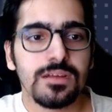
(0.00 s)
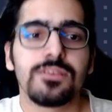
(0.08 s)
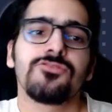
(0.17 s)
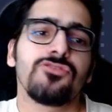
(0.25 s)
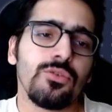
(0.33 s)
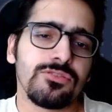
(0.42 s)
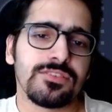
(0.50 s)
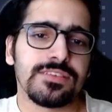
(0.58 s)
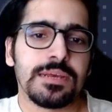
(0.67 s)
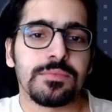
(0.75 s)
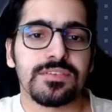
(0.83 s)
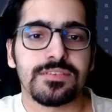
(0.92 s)
shows the
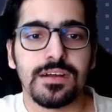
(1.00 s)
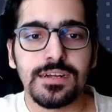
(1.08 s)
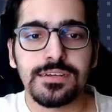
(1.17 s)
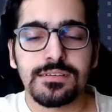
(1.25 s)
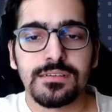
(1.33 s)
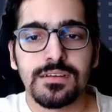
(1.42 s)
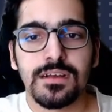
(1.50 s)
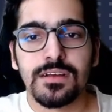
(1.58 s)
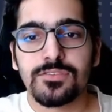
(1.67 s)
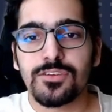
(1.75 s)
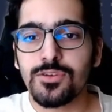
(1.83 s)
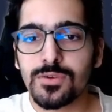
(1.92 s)
same result
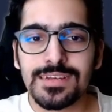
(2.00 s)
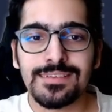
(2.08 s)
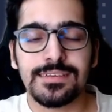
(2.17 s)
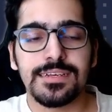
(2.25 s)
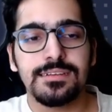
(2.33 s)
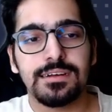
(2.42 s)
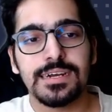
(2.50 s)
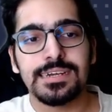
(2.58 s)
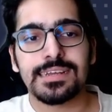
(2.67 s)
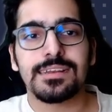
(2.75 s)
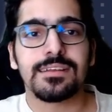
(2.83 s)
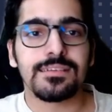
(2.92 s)
so you can see the
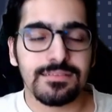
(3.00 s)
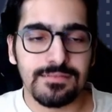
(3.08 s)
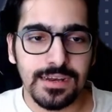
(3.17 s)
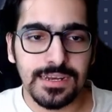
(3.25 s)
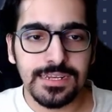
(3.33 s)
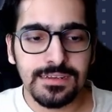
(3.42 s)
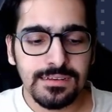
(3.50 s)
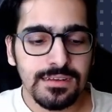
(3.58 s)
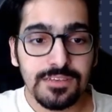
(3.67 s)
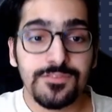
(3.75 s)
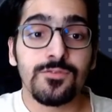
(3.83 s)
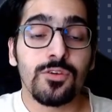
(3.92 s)
container is running.
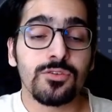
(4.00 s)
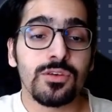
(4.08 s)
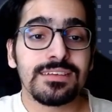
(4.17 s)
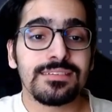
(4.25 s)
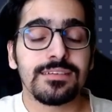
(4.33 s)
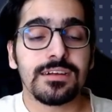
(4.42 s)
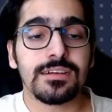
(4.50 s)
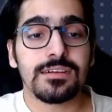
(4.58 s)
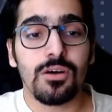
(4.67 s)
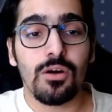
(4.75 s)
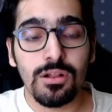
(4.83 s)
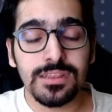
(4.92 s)
If you want to list the,
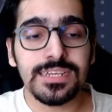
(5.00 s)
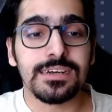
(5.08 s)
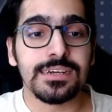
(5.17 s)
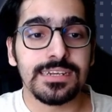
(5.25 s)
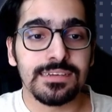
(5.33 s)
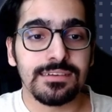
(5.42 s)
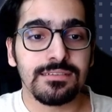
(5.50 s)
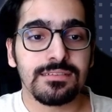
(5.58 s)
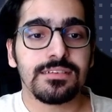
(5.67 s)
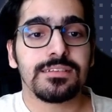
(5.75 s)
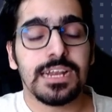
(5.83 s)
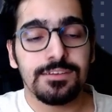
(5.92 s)
all the containers
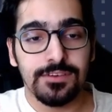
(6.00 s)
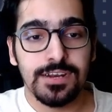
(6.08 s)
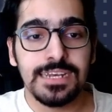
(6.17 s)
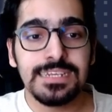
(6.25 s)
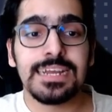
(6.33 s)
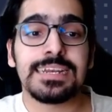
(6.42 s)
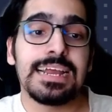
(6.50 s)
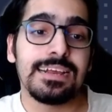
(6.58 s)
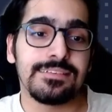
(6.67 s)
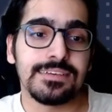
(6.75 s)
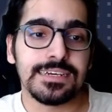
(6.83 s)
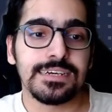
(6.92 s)
that were running and
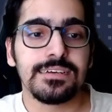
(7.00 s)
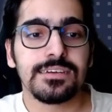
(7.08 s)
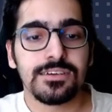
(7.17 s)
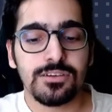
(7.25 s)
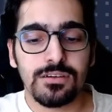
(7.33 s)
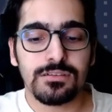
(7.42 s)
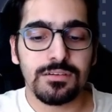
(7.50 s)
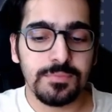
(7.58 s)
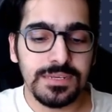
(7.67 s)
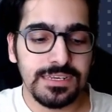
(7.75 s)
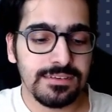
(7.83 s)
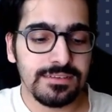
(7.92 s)
exited, docker
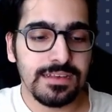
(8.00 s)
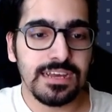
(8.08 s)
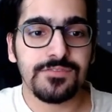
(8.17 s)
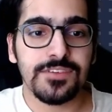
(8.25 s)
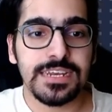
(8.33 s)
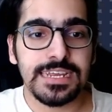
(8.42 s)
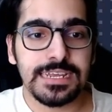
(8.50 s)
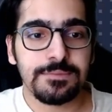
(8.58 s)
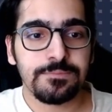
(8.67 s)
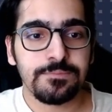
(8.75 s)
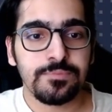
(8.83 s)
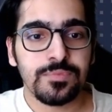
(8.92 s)

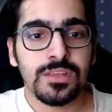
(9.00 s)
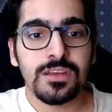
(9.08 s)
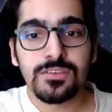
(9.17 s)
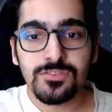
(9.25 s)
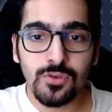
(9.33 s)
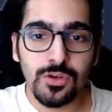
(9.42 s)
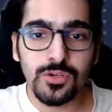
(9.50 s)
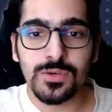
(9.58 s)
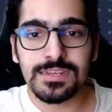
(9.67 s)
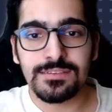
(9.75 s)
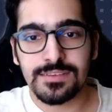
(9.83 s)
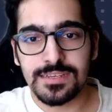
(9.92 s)
ps-a. So you
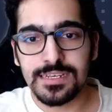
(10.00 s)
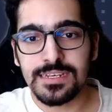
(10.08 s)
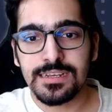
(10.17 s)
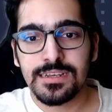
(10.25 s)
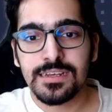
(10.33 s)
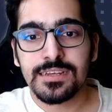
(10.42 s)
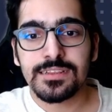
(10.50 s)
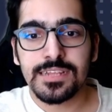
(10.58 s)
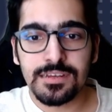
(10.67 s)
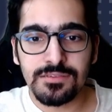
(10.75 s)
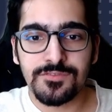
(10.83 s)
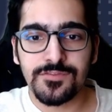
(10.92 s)
can see
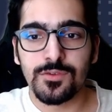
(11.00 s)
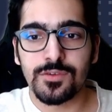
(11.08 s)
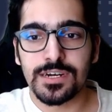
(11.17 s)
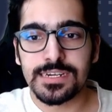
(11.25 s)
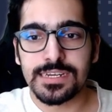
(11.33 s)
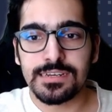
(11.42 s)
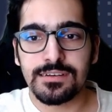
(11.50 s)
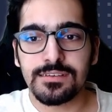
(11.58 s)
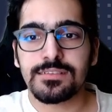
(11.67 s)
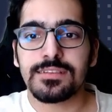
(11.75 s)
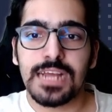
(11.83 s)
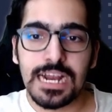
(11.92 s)
there were few
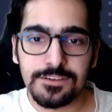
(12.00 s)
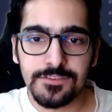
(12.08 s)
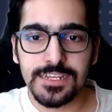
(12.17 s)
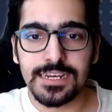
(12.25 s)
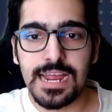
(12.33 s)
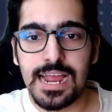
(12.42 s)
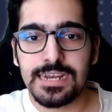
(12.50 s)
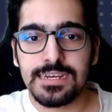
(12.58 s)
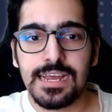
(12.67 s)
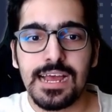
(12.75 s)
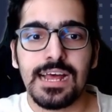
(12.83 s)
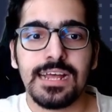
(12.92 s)
containers that we ran
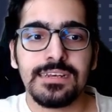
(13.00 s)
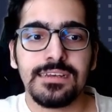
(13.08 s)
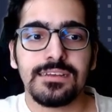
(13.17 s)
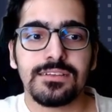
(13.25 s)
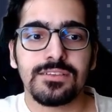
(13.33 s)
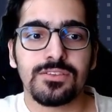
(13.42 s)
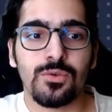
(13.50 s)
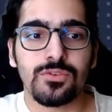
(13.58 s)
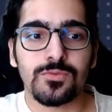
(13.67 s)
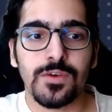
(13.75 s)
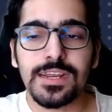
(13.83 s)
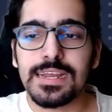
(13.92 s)
and
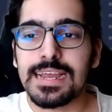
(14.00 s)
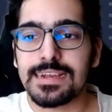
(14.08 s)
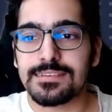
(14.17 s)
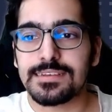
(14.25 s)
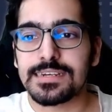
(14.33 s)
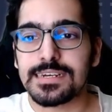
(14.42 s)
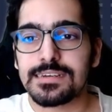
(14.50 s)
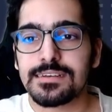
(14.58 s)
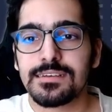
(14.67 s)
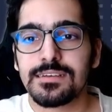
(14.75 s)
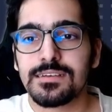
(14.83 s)
those were exited.